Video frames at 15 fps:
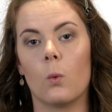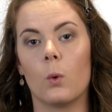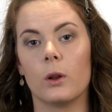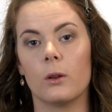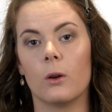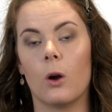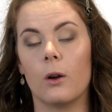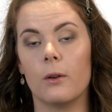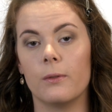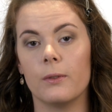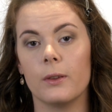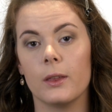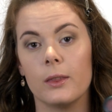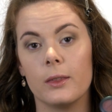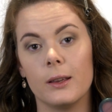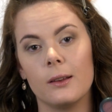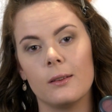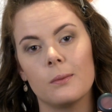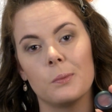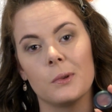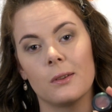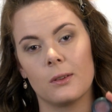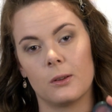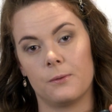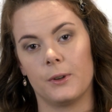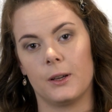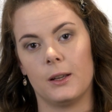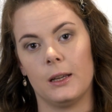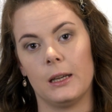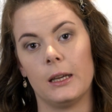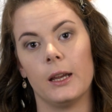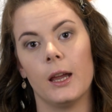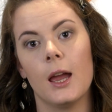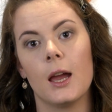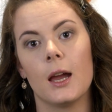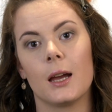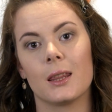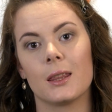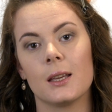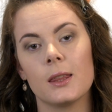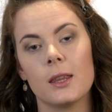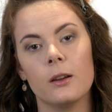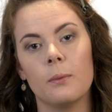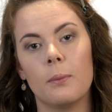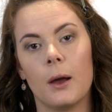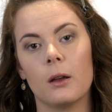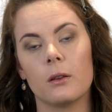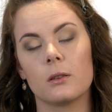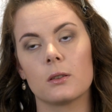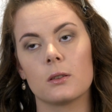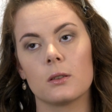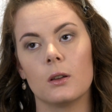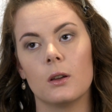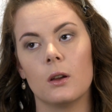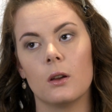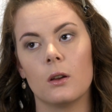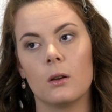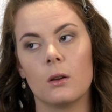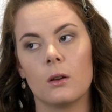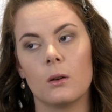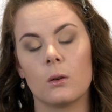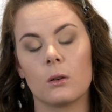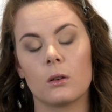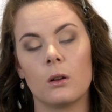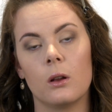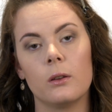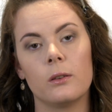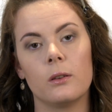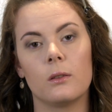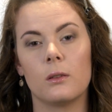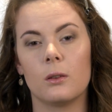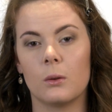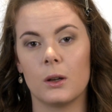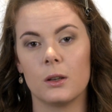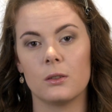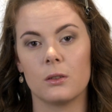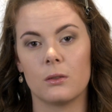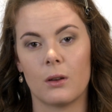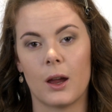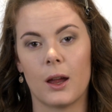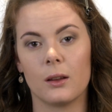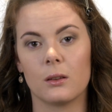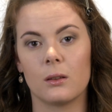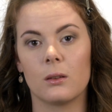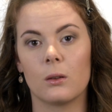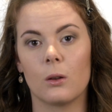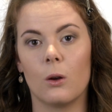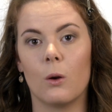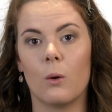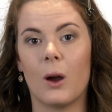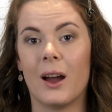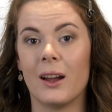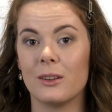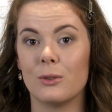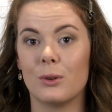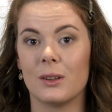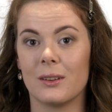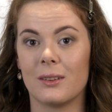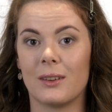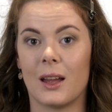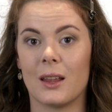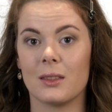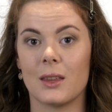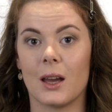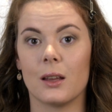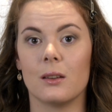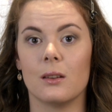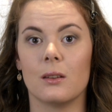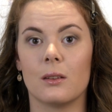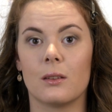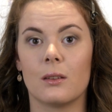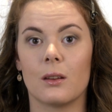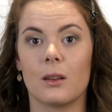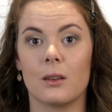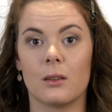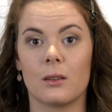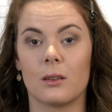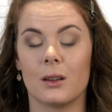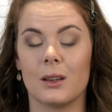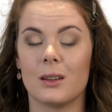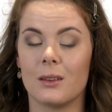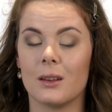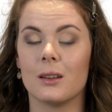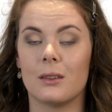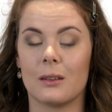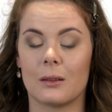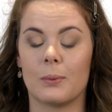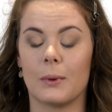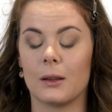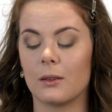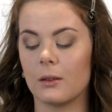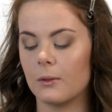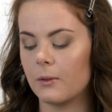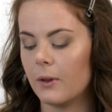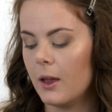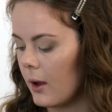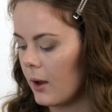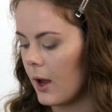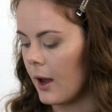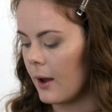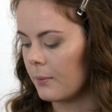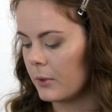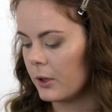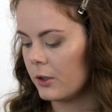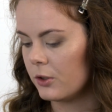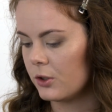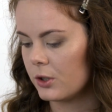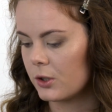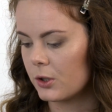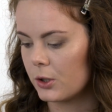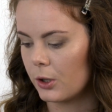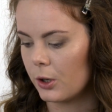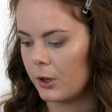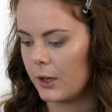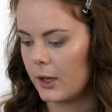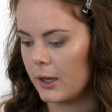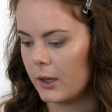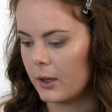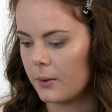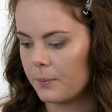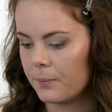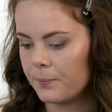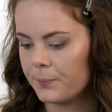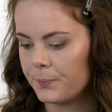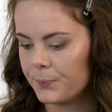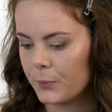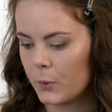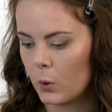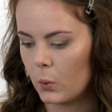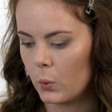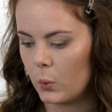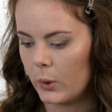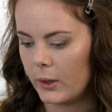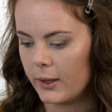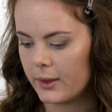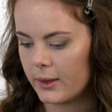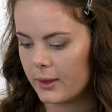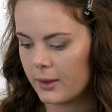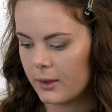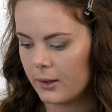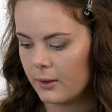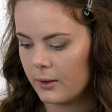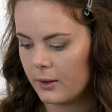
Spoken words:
one of these specifically, I think they're about close to 200 Rand. So I do understand that it's expensive. I'm gonna just go in with